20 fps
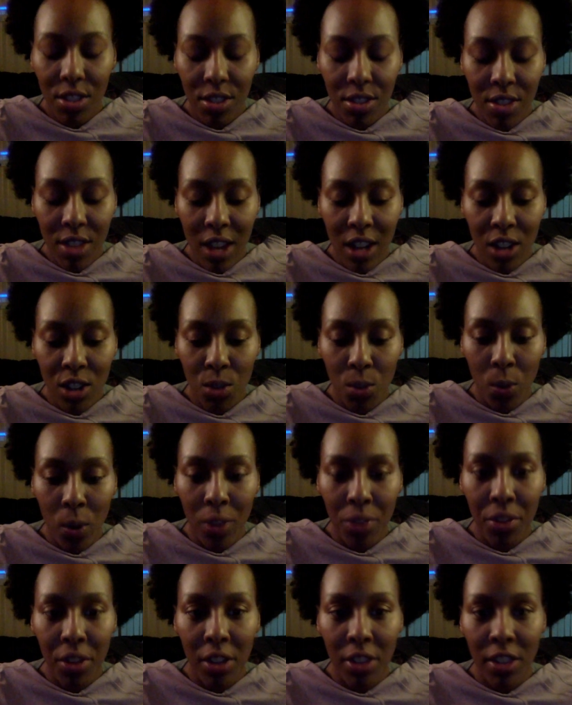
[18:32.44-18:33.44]
That is one
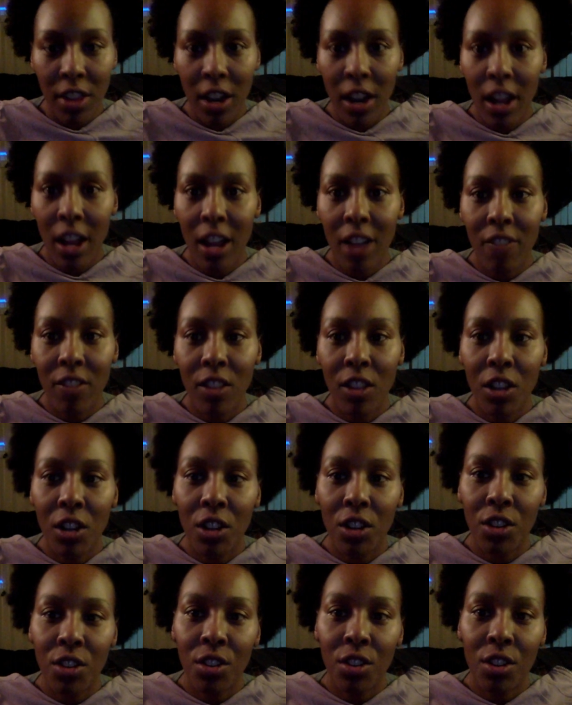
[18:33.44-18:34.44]
thing that I have
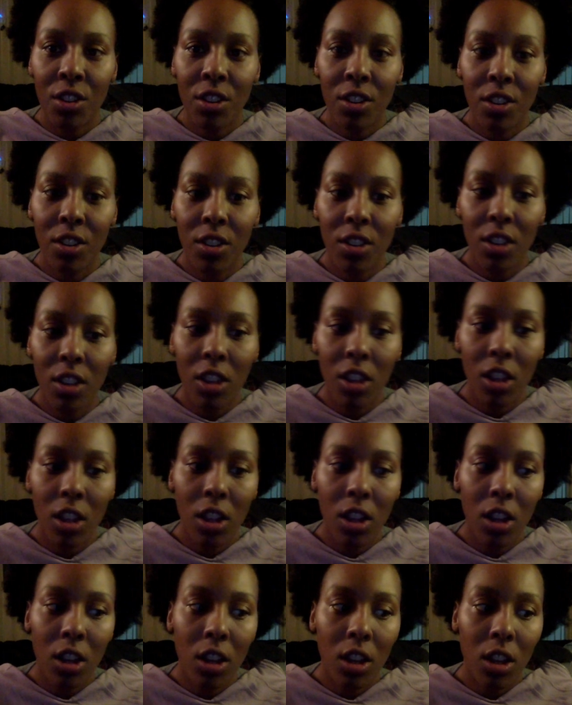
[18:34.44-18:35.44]
learned,
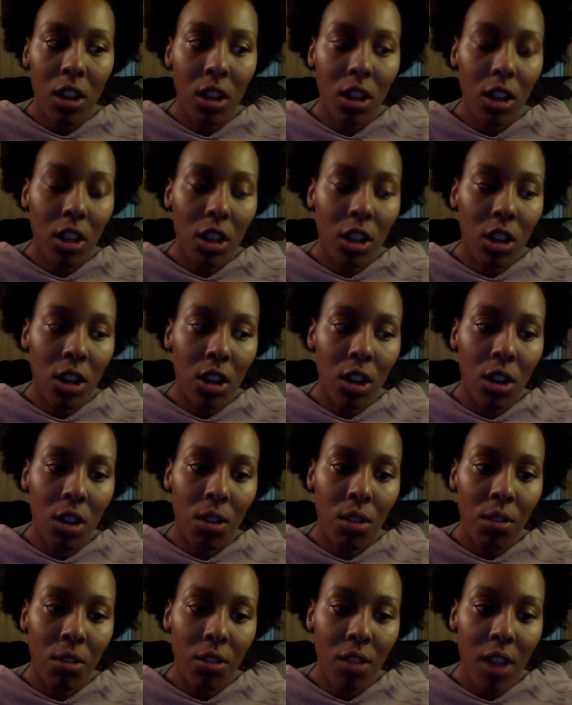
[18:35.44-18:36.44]

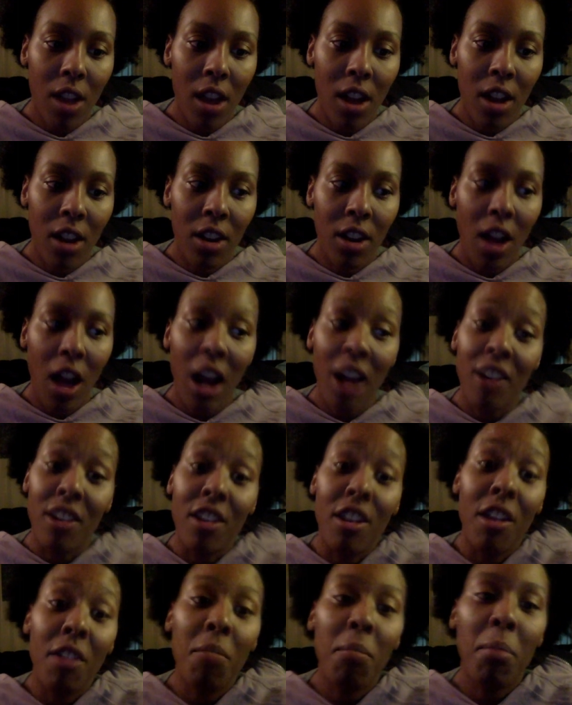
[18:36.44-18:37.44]
and I
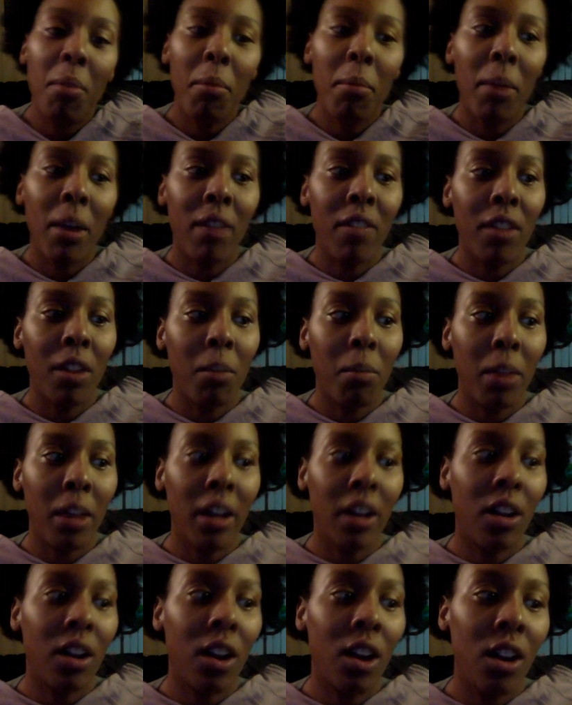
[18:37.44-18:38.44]
did put my ring
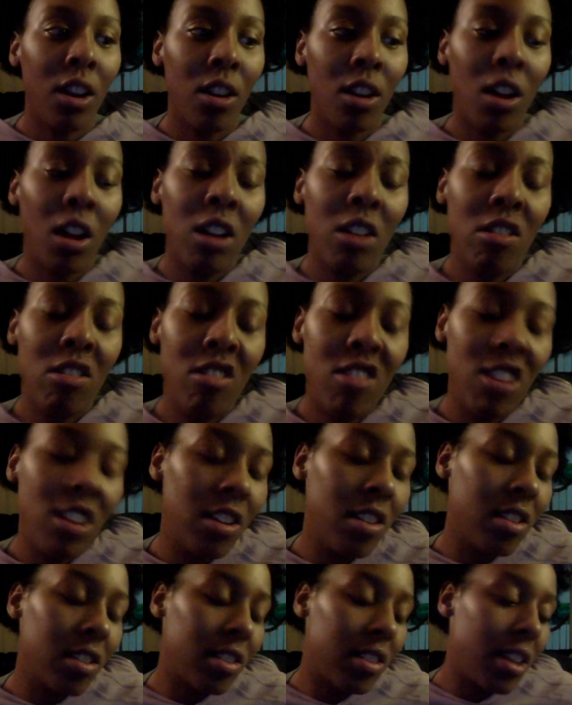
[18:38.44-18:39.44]
back on and I did
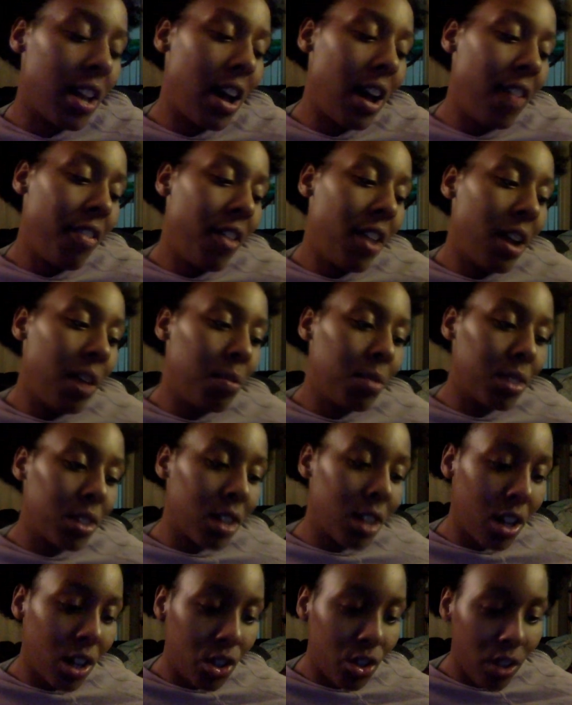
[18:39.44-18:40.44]
decide that I was
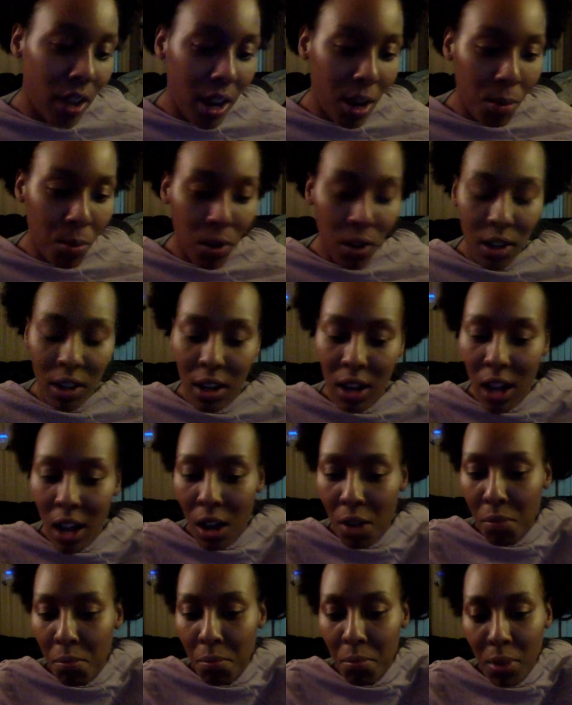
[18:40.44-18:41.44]
going to try to work it
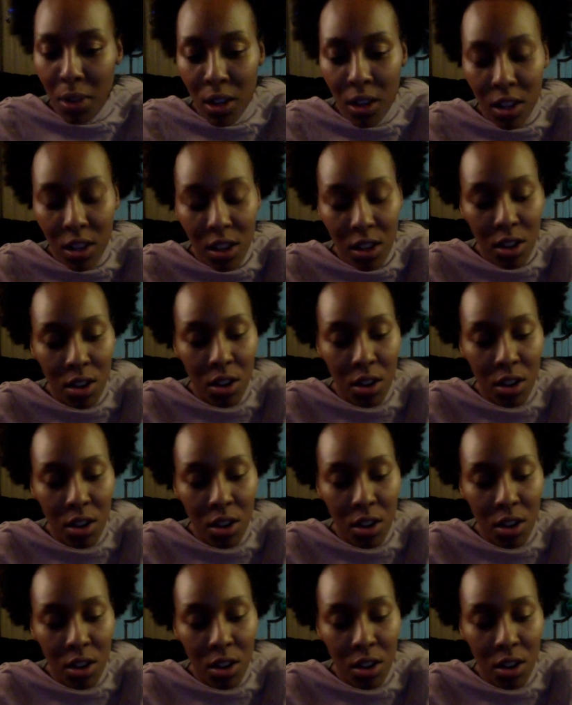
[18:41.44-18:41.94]
out, but,